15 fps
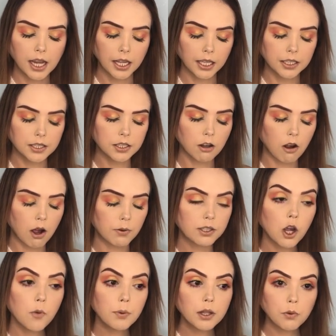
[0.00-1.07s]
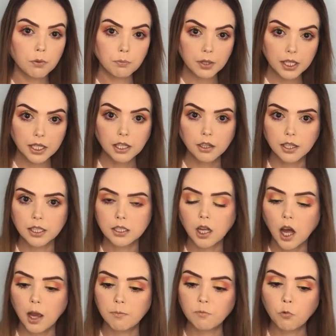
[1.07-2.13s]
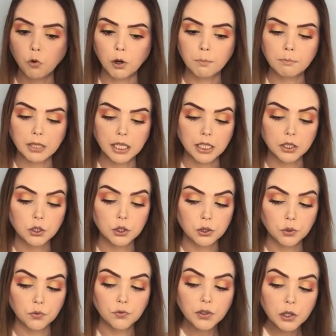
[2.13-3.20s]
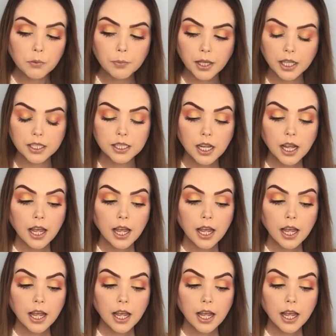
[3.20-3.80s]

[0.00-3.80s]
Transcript: And so I was hoping it would be here in time for me to film it.